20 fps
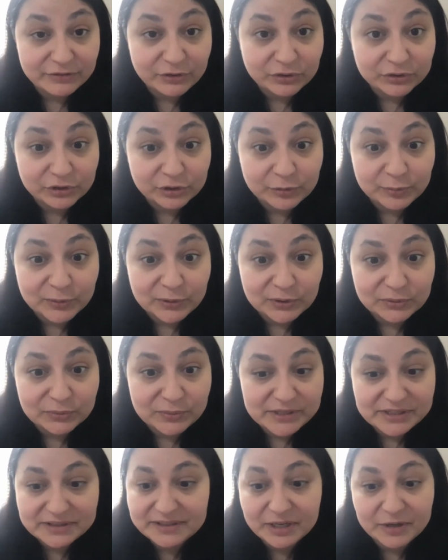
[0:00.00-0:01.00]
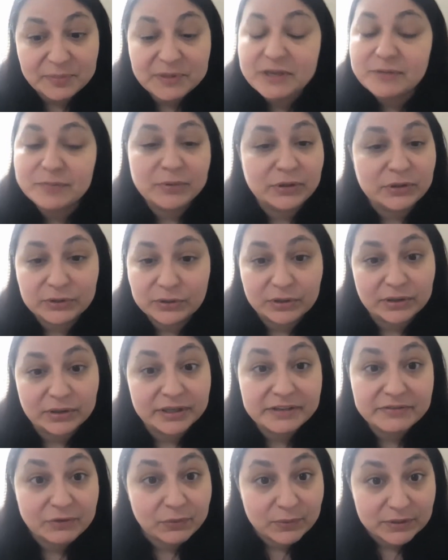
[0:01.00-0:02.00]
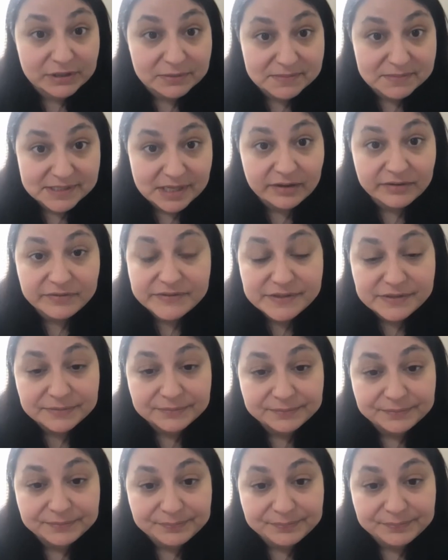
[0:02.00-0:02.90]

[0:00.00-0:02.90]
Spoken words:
vulnerable with their people or even with themselves?